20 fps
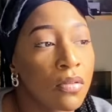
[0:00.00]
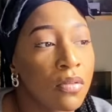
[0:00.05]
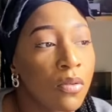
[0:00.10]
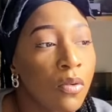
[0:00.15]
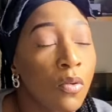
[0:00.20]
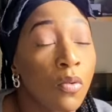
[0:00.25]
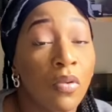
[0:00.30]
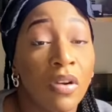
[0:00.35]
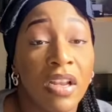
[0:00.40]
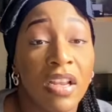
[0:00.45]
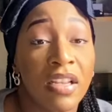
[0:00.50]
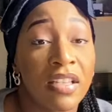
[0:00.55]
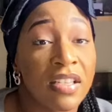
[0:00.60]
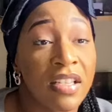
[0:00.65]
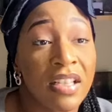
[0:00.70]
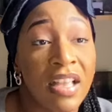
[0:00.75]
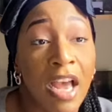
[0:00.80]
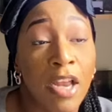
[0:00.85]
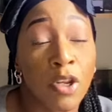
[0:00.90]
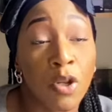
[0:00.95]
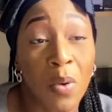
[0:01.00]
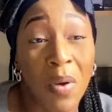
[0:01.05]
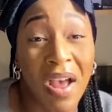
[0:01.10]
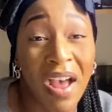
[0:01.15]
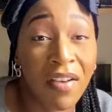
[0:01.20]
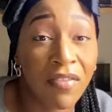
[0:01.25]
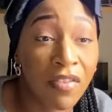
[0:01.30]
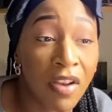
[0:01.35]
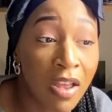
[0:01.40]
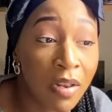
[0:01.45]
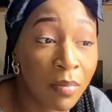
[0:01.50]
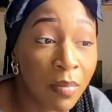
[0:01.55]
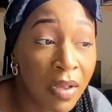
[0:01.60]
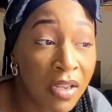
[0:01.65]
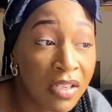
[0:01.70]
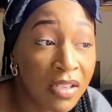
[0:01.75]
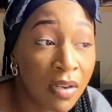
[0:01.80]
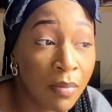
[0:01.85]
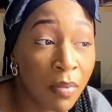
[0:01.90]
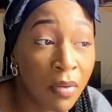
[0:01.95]
Or is it that you have learned
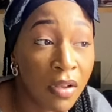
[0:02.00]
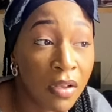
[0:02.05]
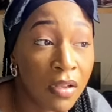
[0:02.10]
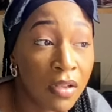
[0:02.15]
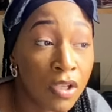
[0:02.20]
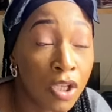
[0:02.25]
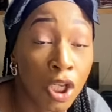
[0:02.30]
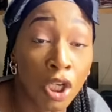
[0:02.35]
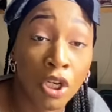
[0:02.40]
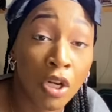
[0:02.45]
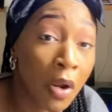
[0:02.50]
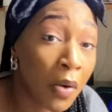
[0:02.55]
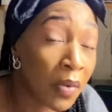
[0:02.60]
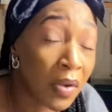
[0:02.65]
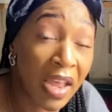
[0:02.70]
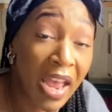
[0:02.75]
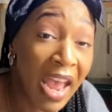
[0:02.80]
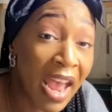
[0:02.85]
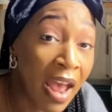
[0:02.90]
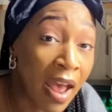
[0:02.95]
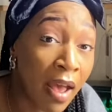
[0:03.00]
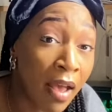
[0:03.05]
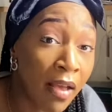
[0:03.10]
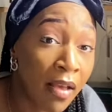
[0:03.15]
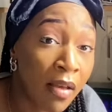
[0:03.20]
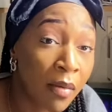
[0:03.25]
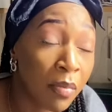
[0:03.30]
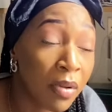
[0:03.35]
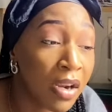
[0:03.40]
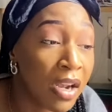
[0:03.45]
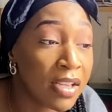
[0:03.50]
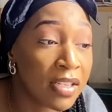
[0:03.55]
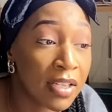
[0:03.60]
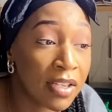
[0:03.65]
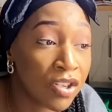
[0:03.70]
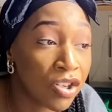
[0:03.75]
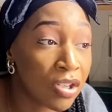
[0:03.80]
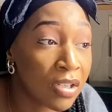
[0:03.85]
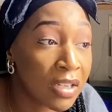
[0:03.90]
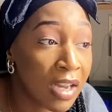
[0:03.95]
better, but you don't care because
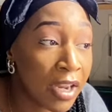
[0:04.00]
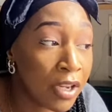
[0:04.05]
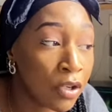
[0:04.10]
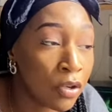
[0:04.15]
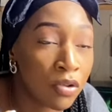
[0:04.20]
it's just like,